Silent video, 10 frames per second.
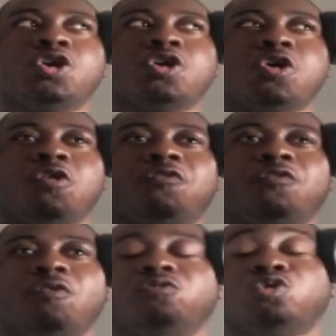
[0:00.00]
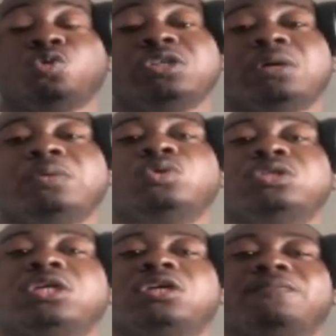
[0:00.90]
of doing their
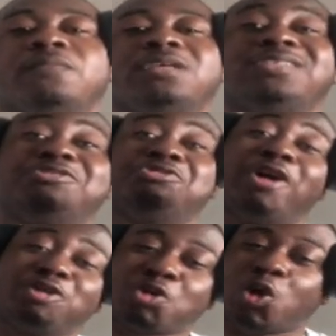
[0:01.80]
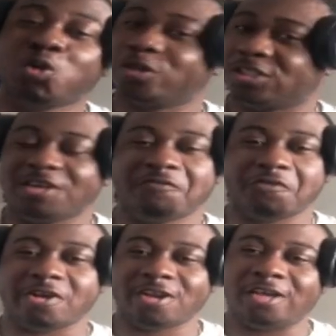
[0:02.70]
music. Their dress code was
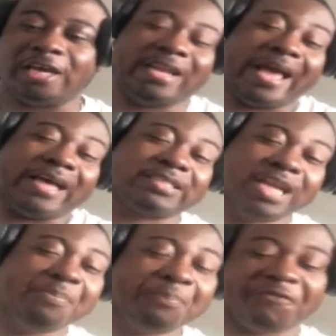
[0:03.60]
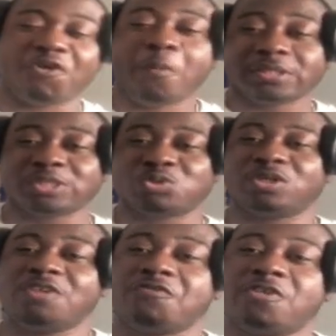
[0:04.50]
different. Their stage performances were
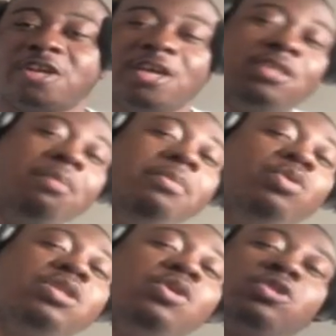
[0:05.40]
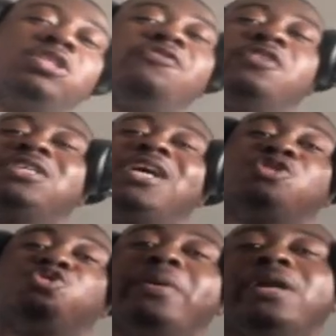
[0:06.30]
different. Their music was different. Their
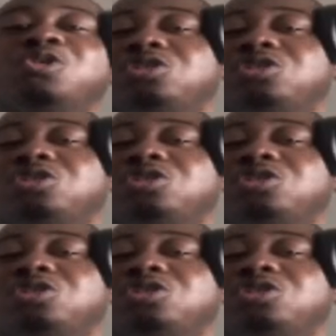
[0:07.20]
instrumentals was